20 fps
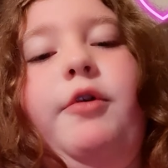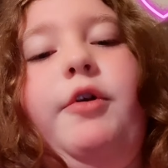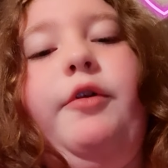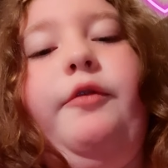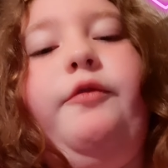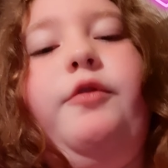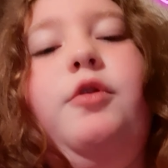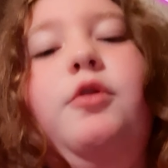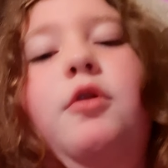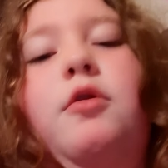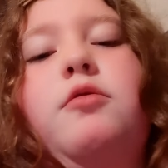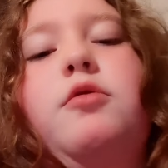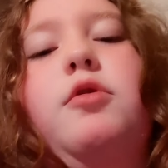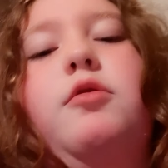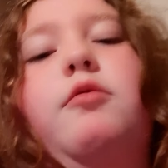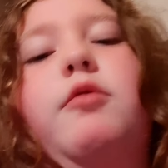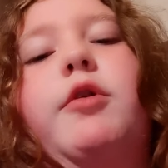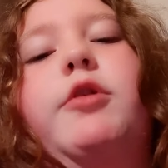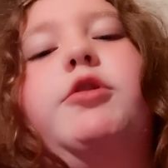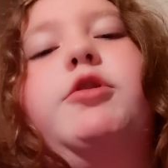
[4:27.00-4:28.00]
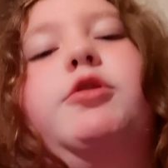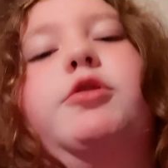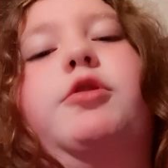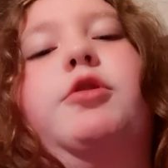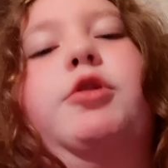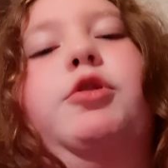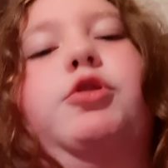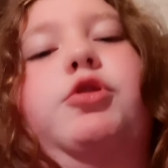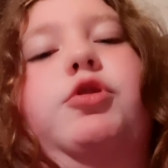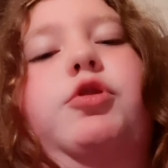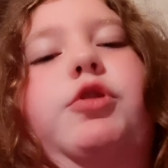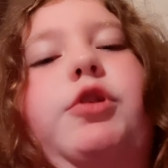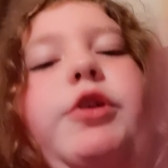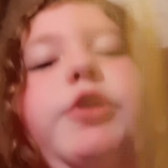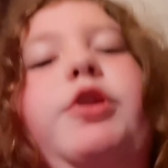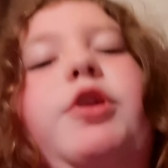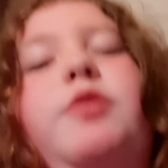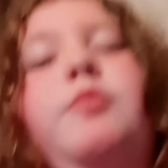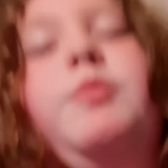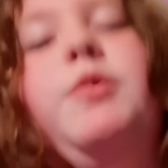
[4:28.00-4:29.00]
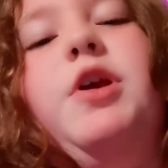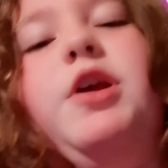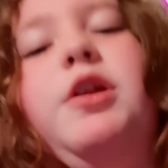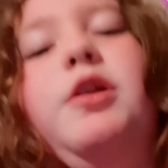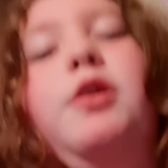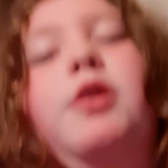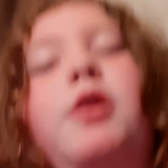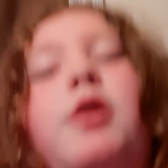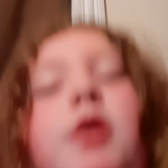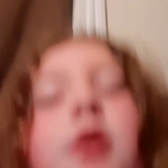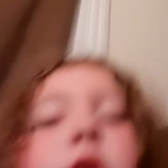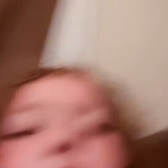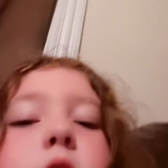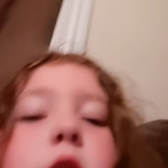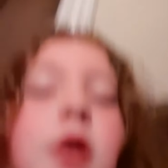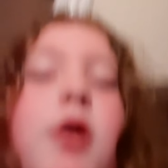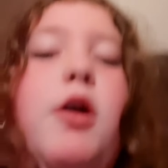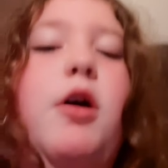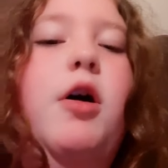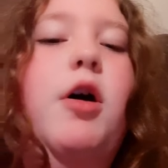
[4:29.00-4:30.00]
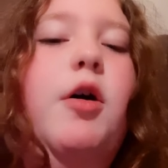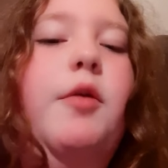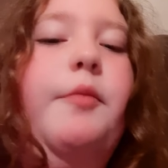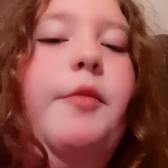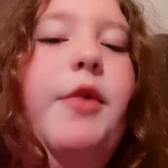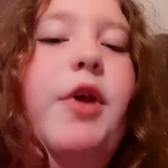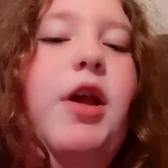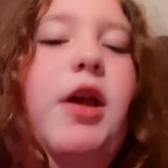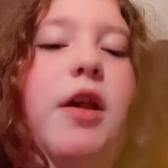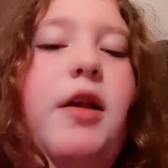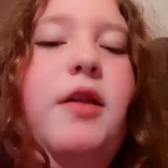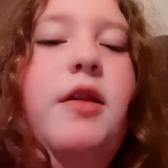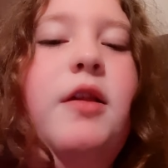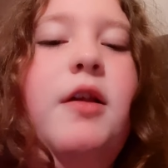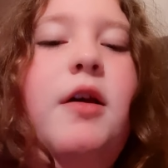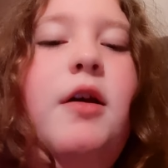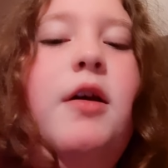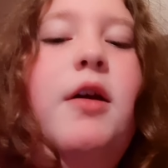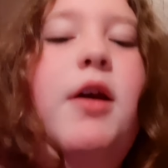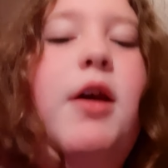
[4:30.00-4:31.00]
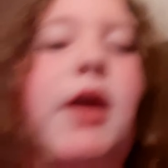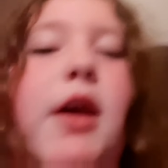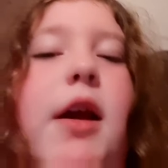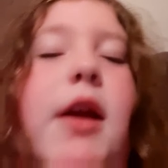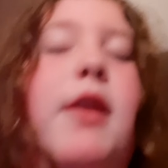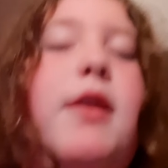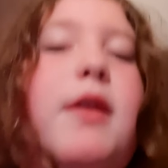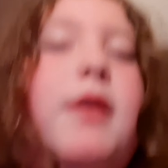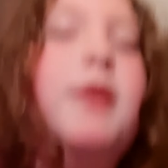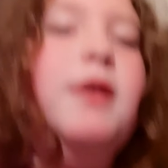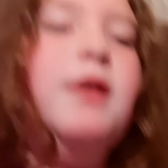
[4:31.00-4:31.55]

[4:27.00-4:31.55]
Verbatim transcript: If you don't know what constricted me, um, is it